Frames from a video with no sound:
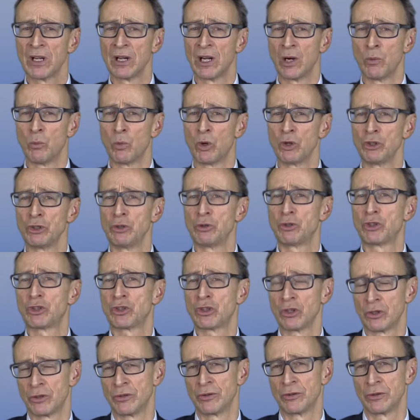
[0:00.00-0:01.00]
and what you
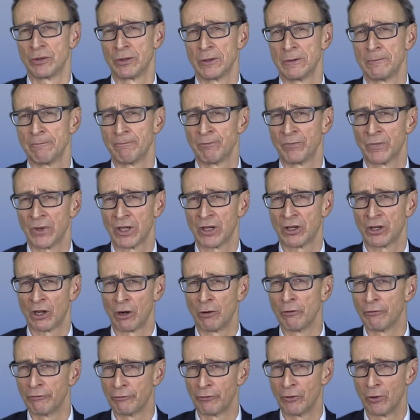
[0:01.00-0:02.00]
shouldn't
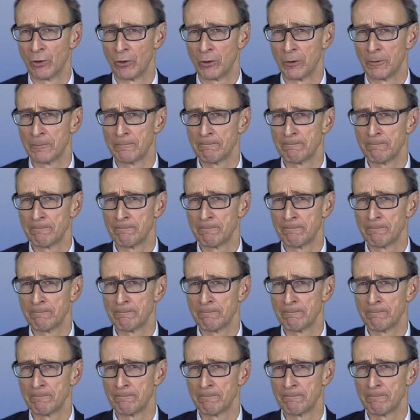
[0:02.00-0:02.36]
go for.